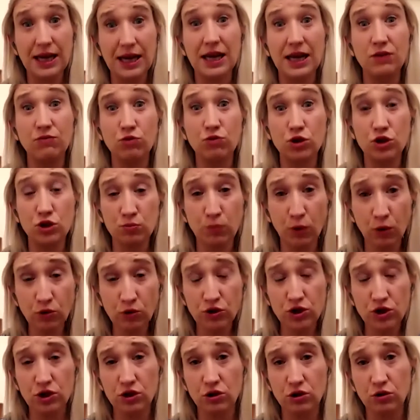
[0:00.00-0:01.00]
in
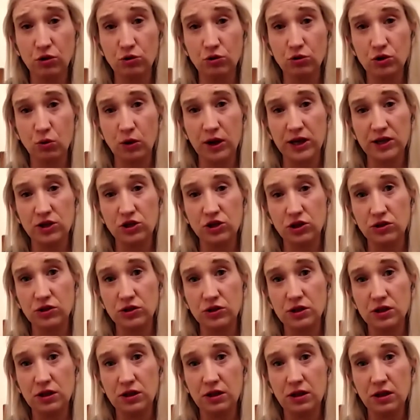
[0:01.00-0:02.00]
response to those
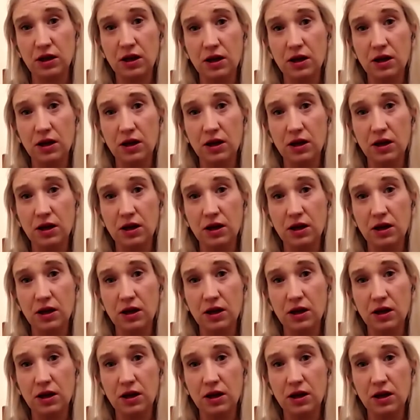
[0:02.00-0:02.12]
questions,